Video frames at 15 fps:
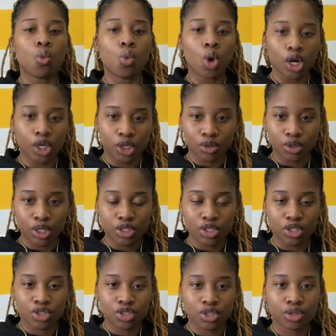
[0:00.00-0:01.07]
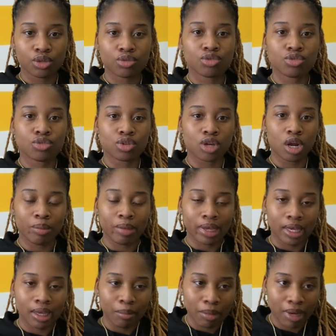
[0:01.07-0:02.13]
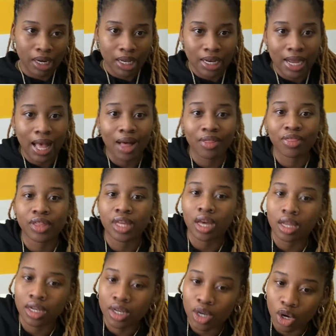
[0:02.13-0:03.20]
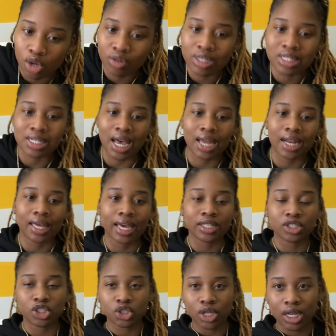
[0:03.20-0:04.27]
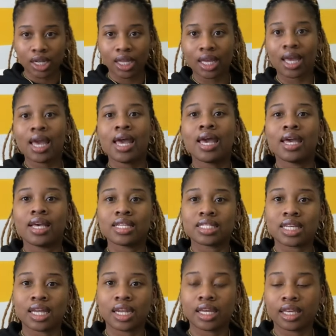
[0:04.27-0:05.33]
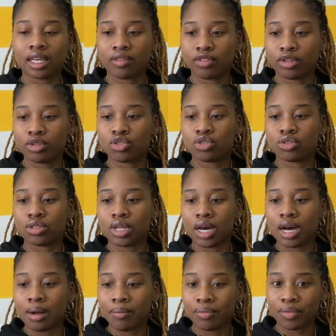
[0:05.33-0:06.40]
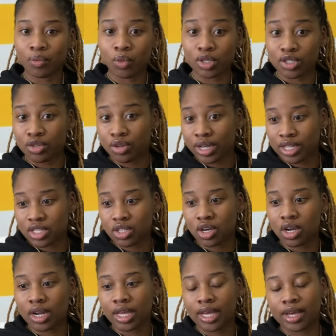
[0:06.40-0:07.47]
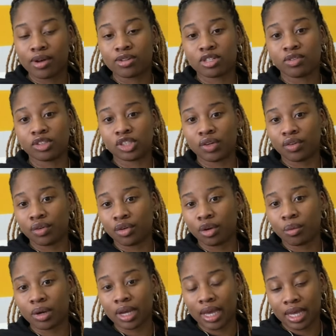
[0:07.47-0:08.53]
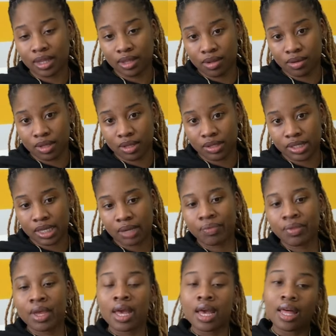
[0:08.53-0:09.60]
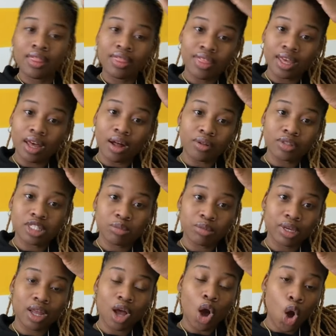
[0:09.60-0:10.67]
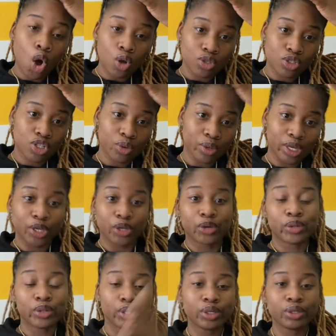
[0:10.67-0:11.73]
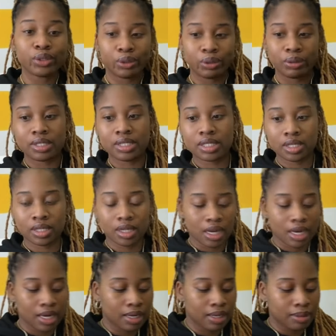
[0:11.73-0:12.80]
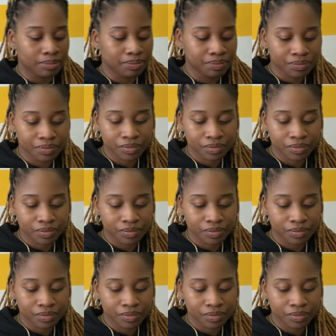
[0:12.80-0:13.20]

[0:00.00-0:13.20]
what you need to do to start making money. Now, the notary signing agent training is going to give you what to do to get started. It goes over general notary work and loan closing. The ultimate also includes, tax